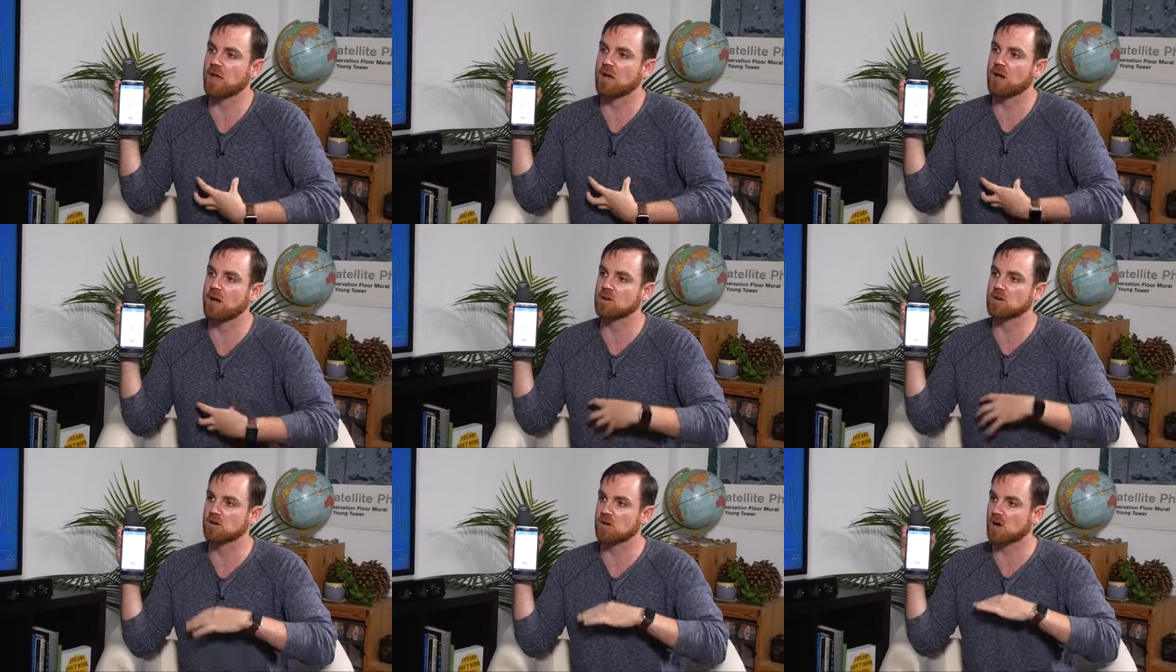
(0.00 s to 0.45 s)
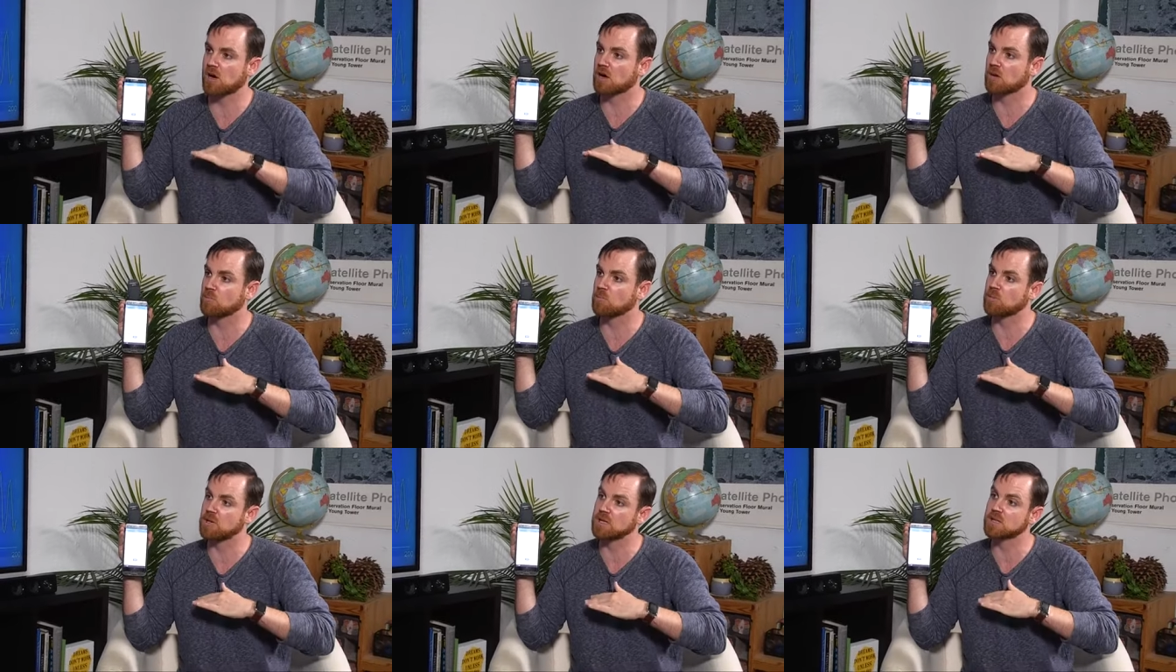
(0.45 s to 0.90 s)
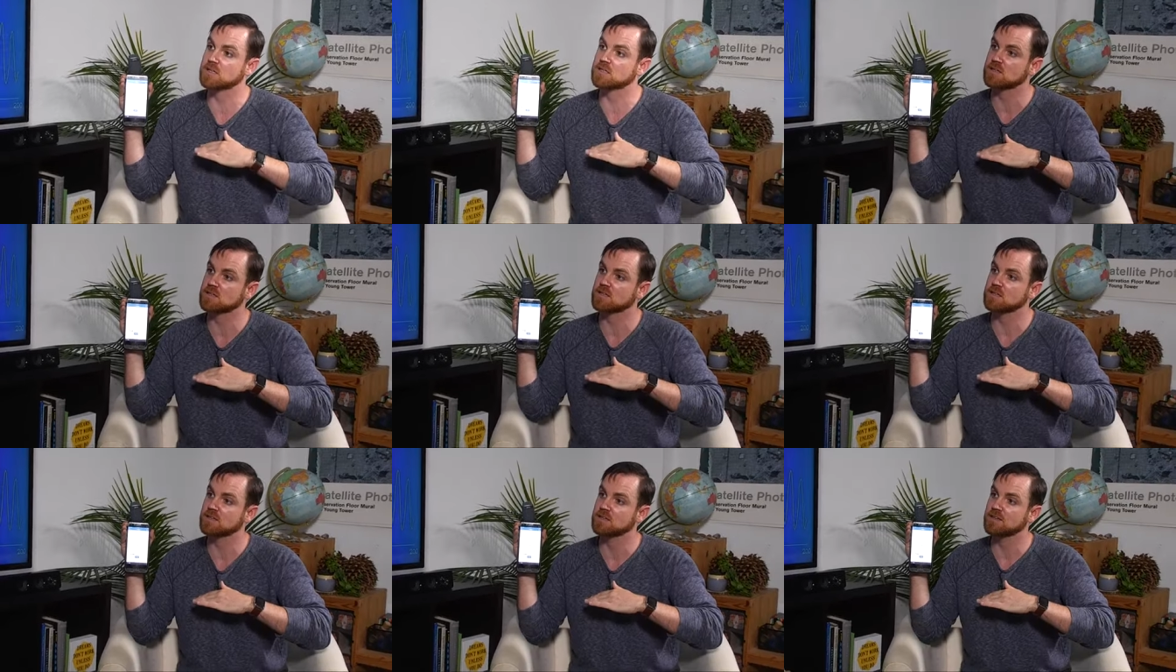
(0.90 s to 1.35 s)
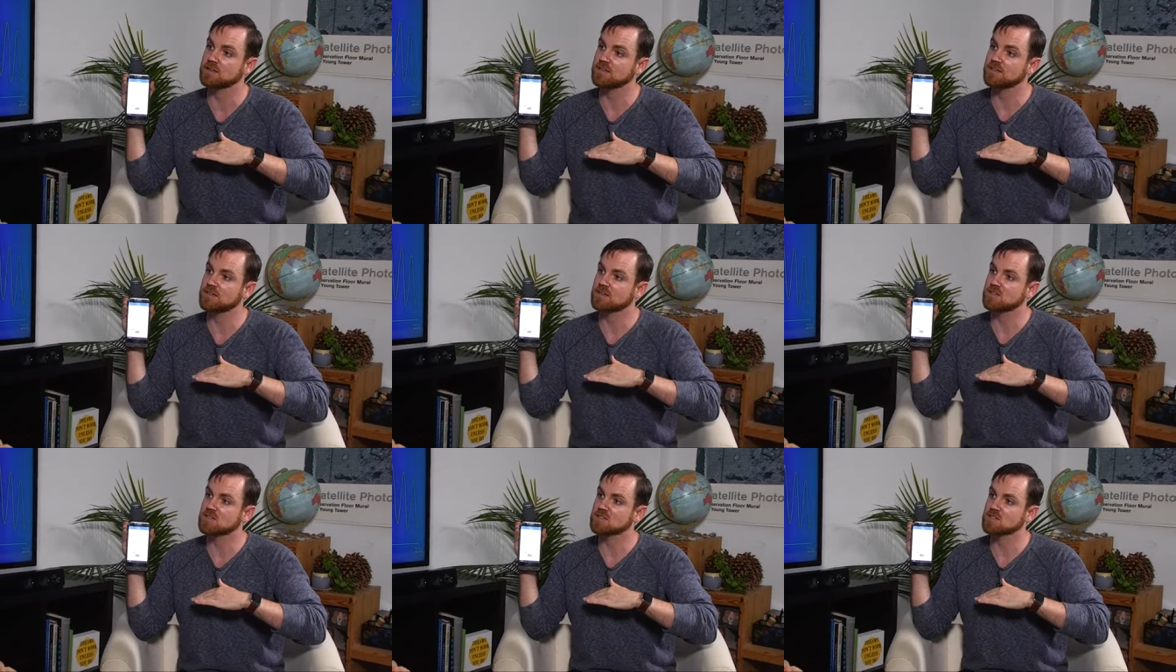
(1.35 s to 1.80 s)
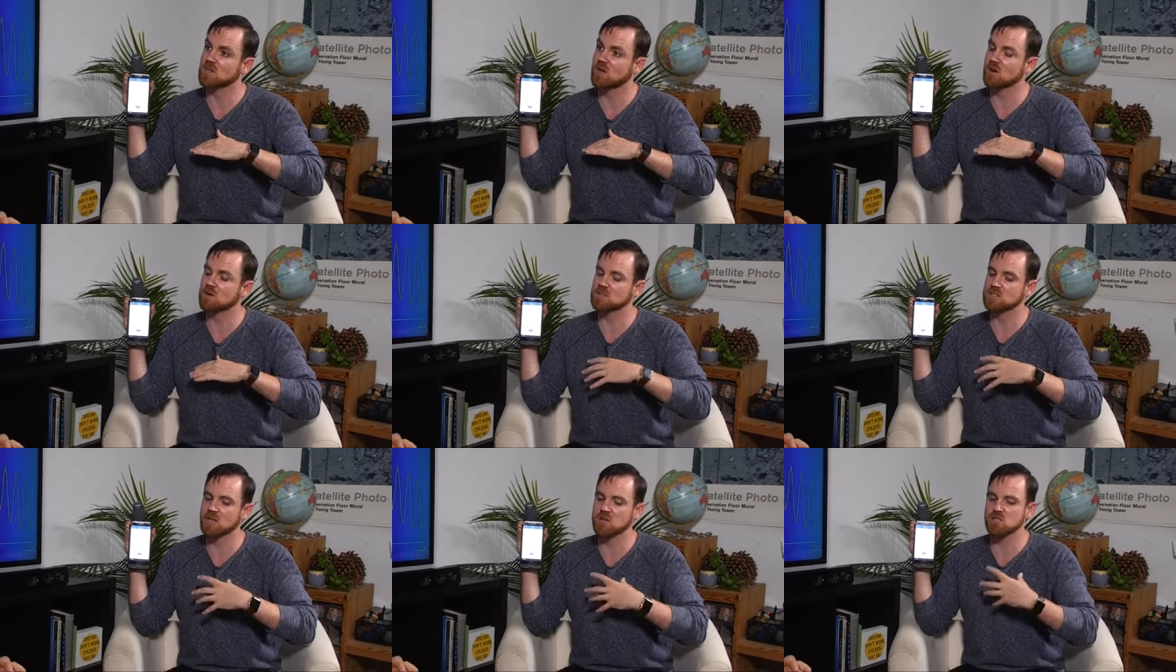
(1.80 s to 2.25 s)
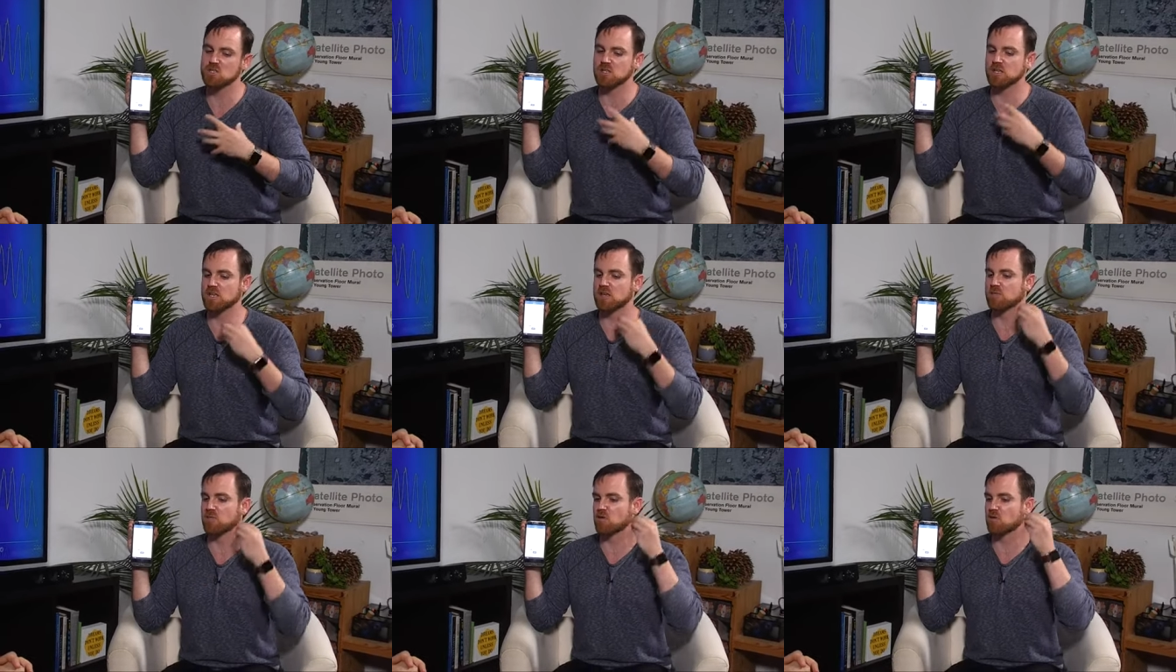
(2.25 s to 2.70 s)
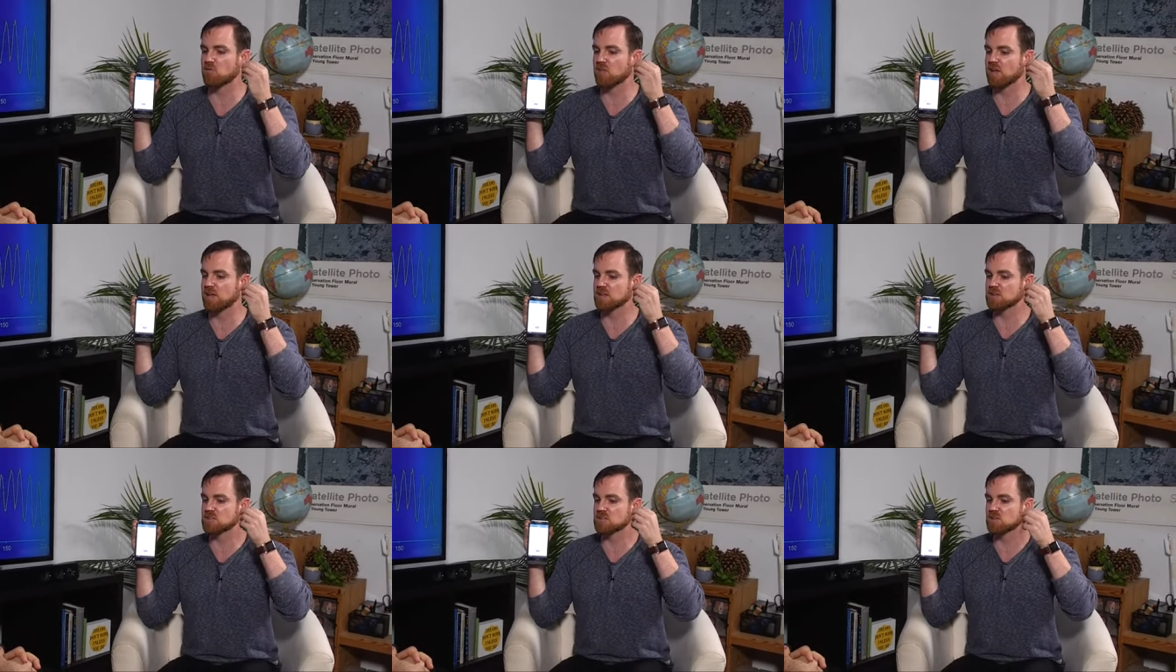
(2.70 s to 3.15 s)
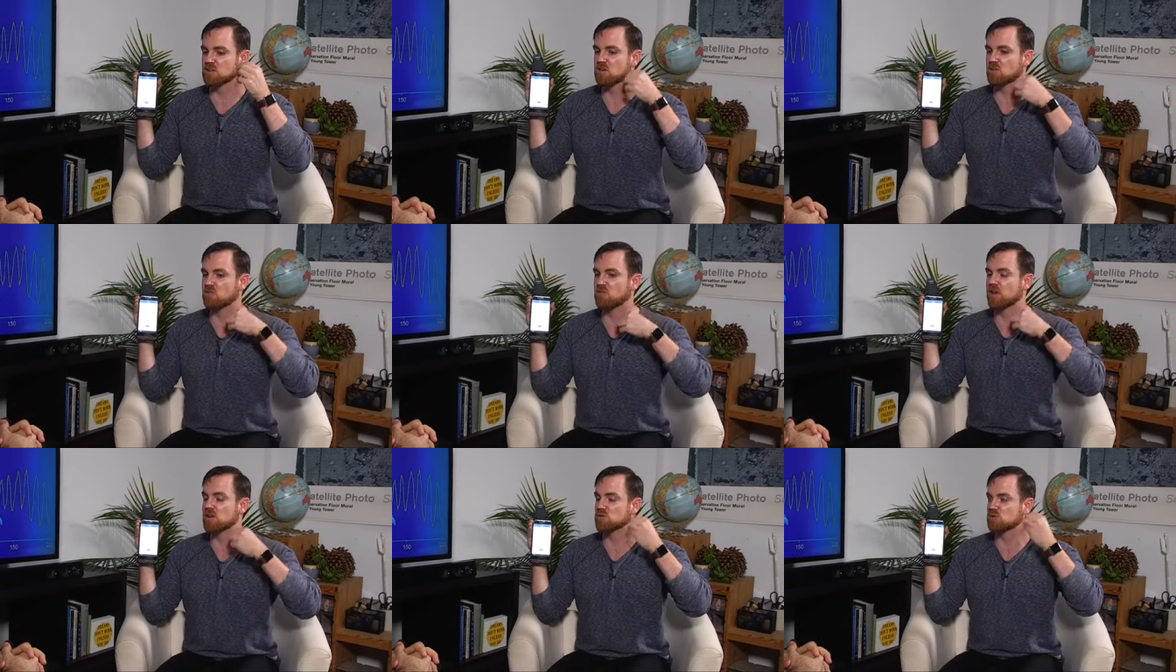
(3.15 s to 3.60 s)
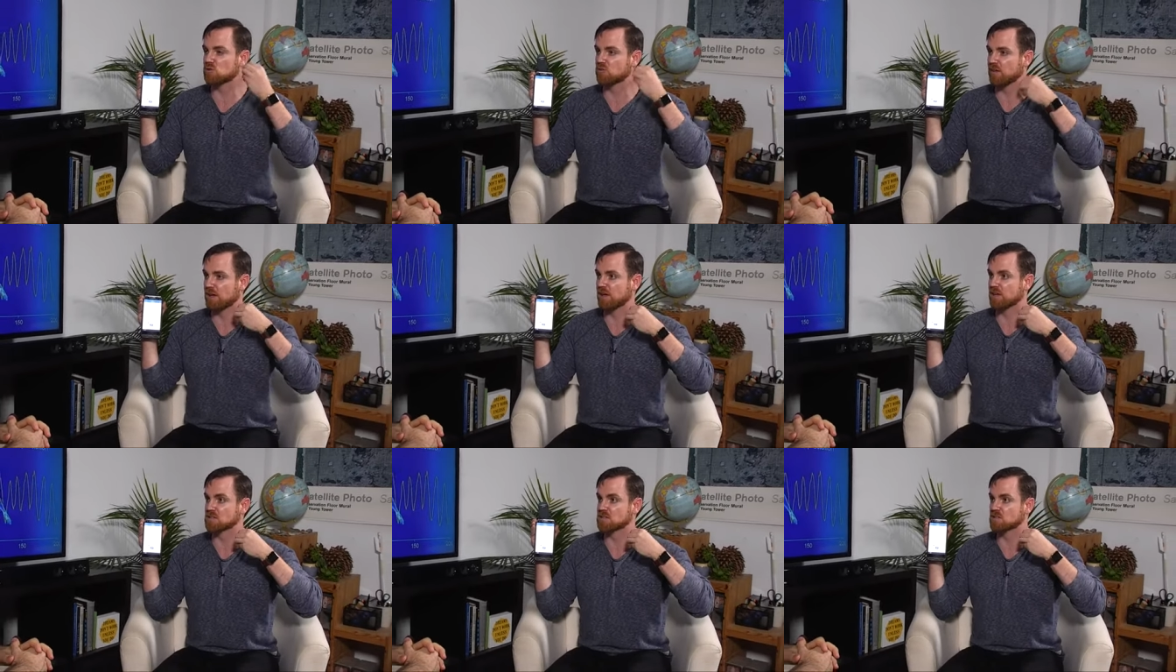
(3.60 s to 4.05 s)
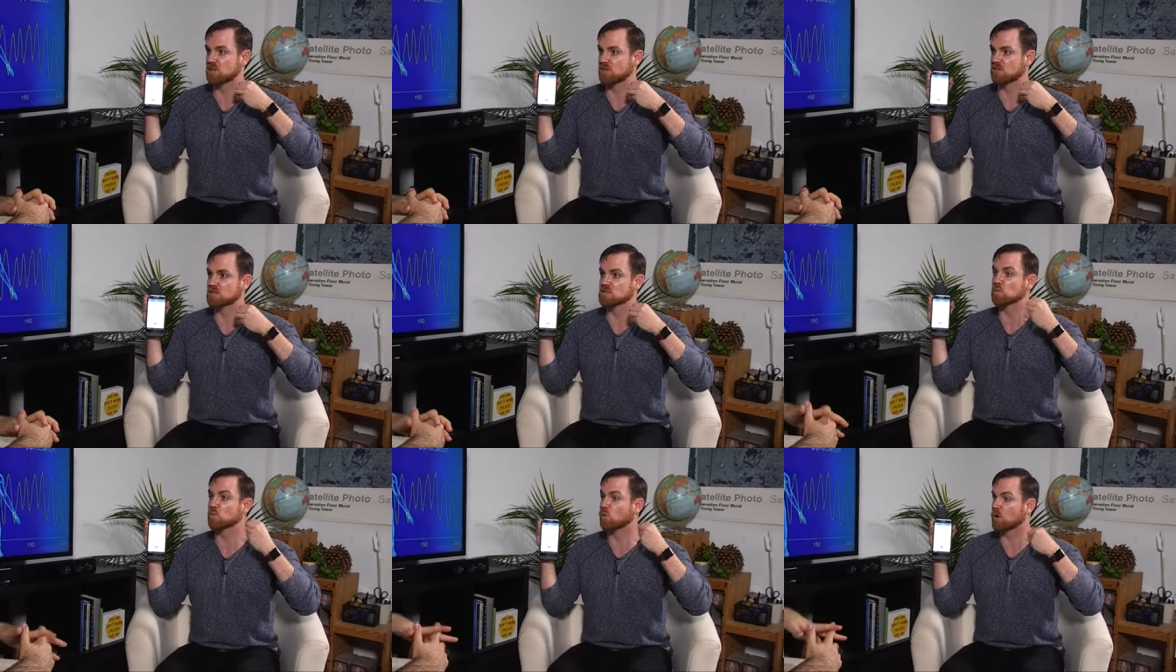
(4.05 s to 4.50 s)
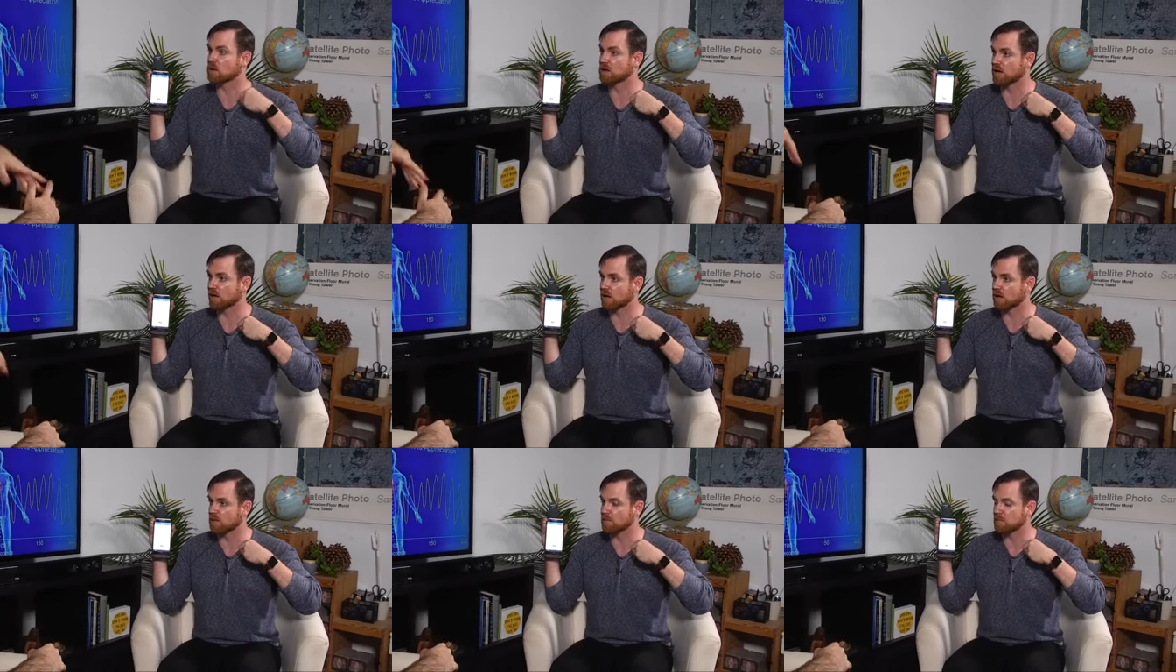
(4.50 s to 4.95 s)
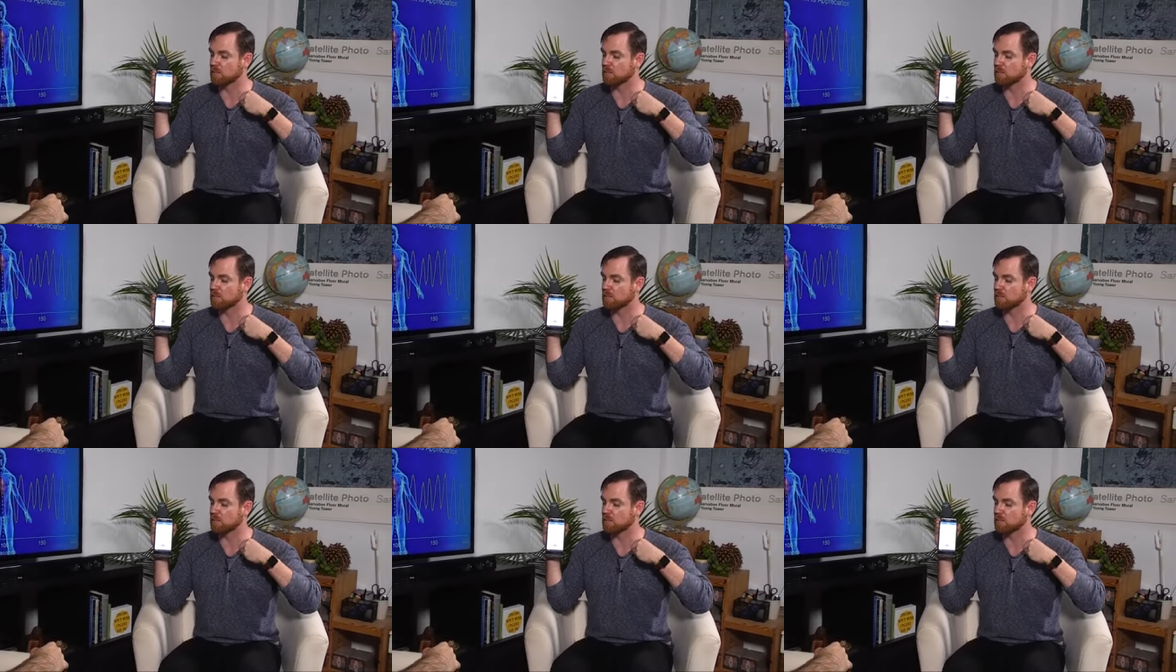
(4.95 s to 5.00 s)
on your heartbeat. Mm. Mm. So essentially, if your vagus, your ventral vagus nerve is working,